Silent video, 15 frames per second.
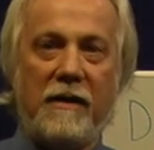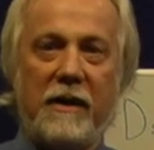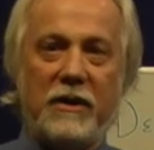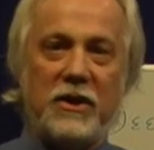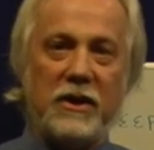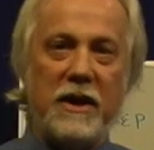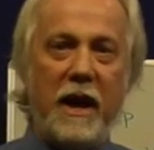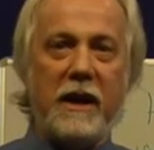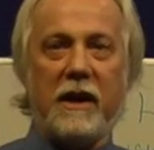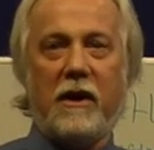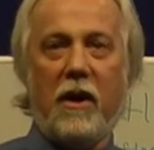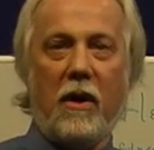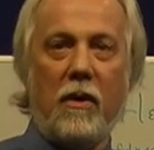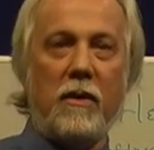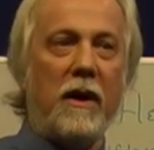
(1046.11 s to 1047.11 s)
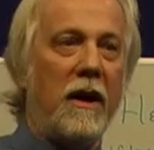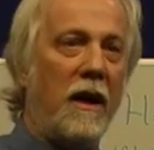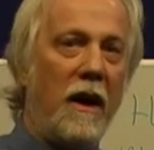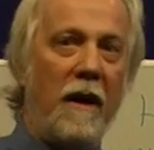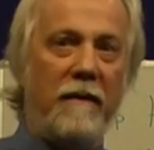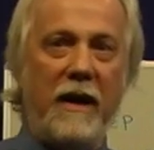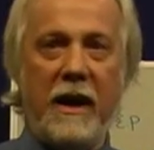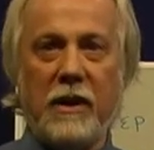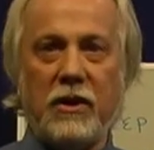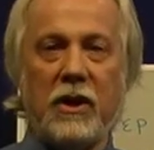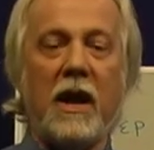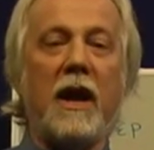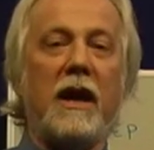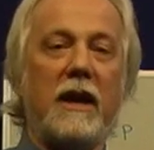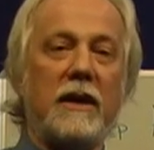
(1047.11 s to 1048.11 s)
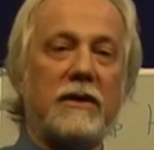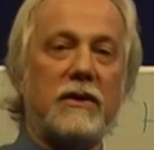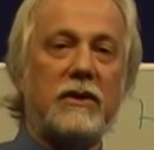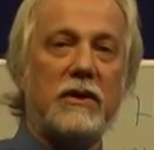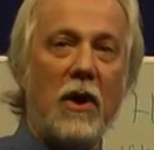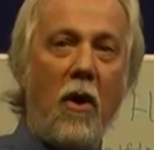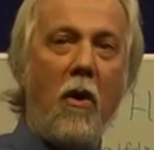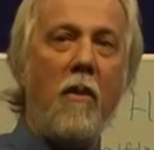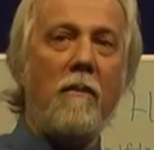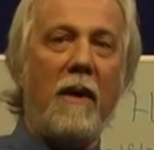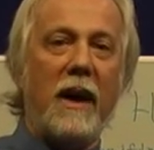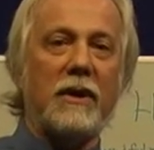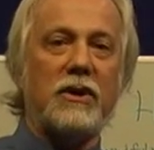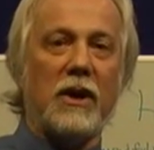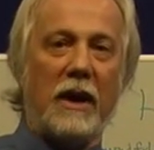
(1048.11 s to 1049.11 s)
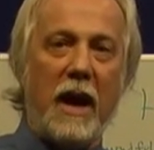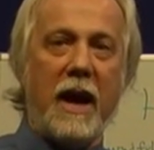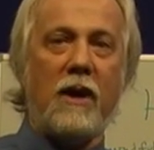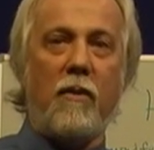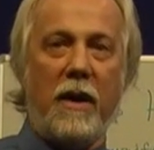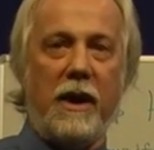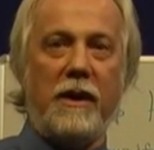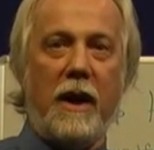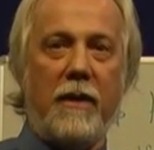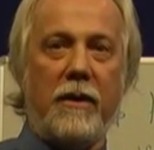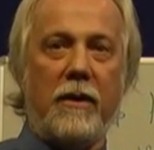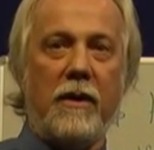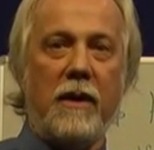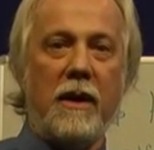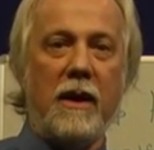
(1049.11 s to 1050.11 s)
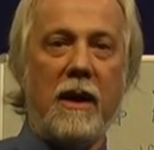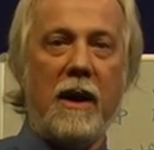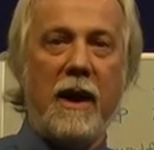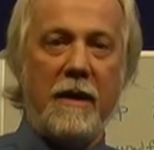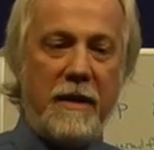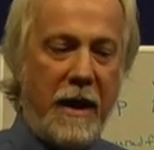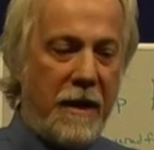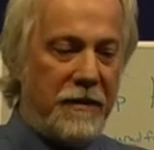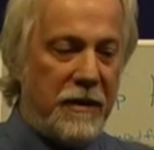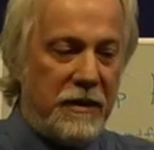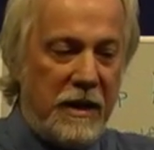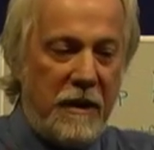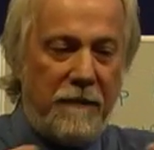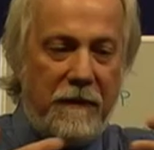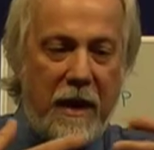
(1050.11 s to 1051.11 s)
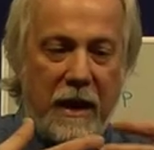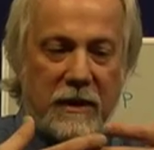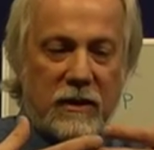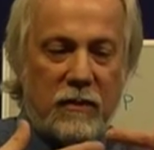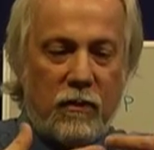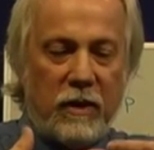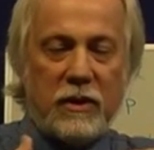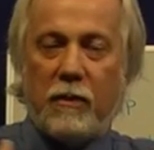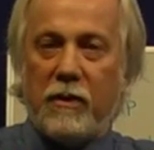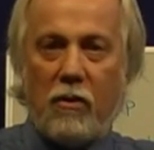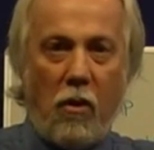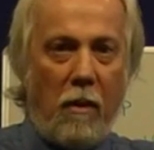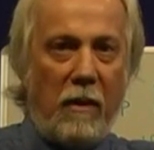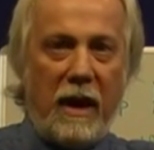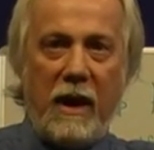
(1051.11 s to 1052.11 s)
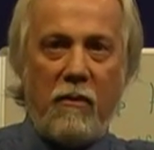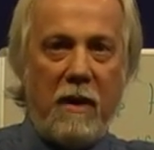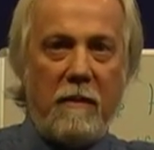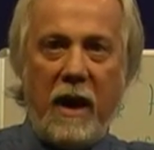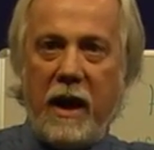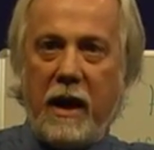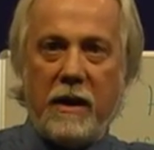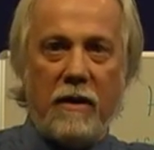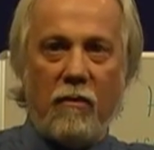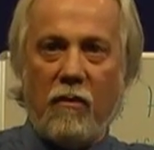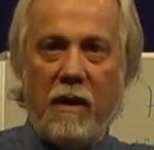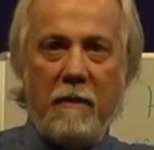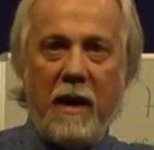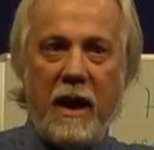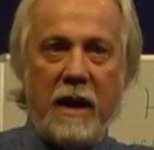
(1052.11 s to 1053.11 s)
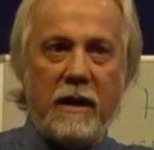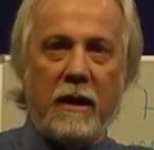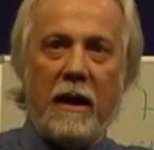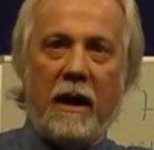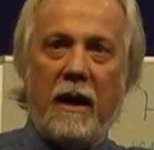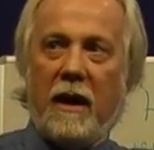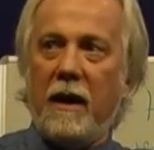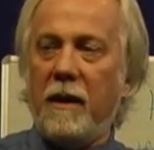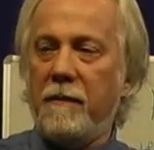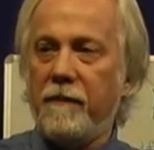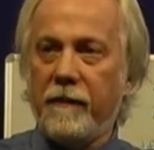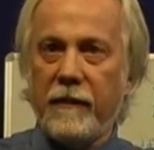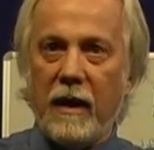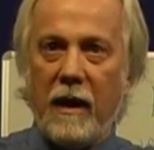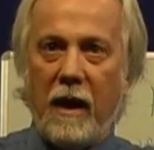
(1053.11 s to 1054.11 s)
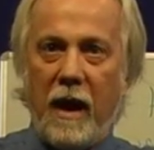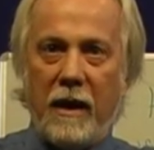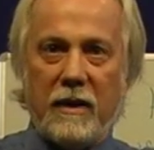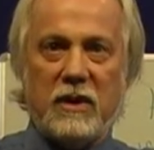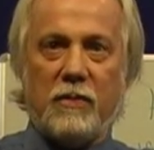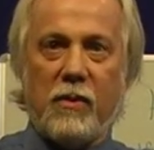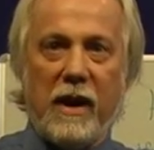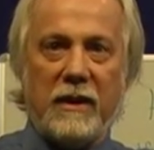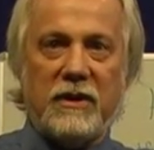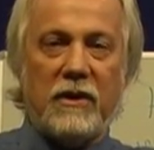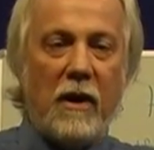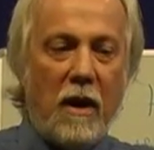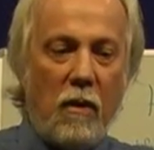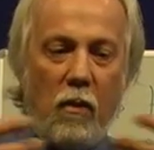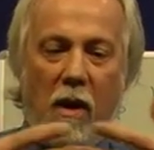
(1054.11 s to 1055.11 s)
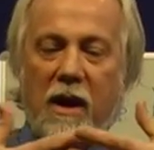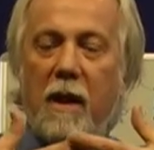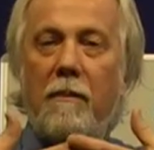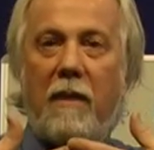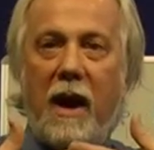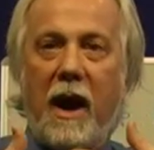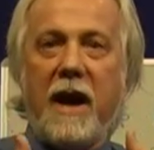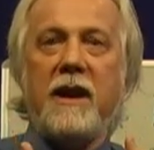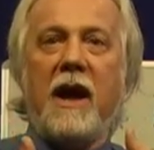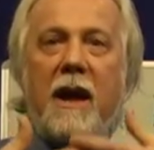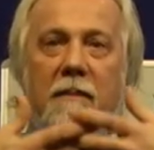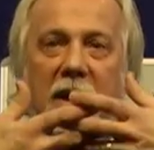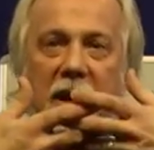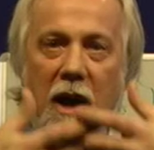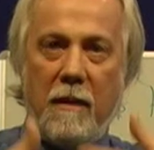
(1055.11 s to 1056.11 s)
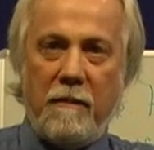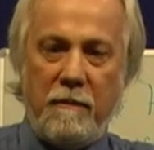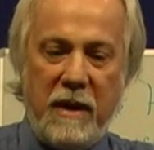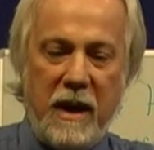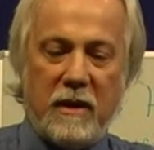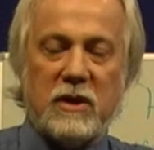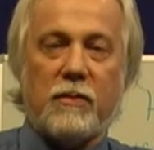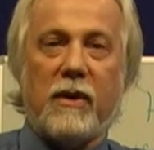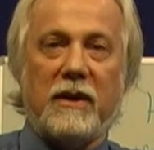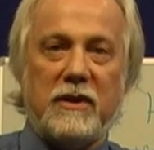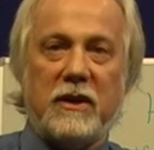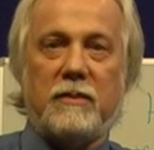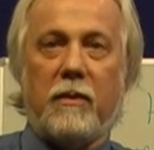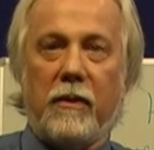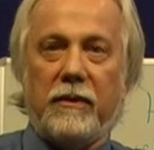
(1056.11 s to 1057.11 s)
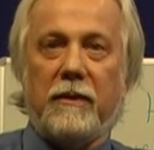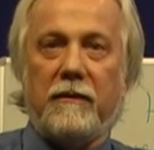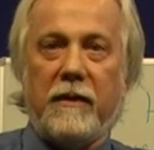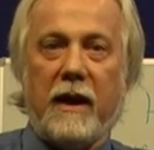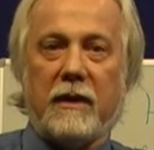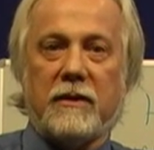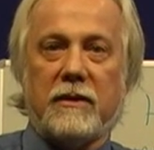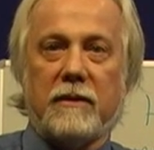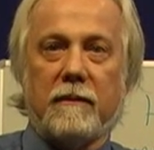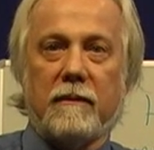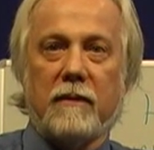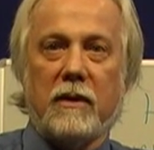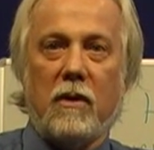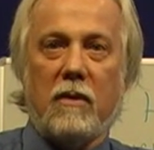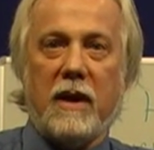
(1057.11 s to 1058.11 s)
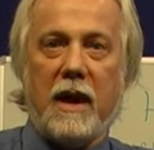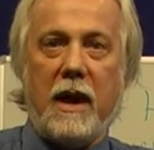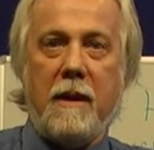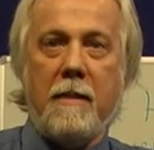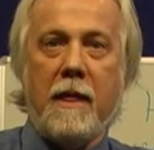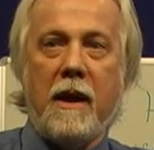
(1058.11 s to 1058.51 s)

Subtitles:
the genetic code of each is so much like one another that the defects, which would normally remain unexpressed, will combine and be expressed as birth defects. Okay?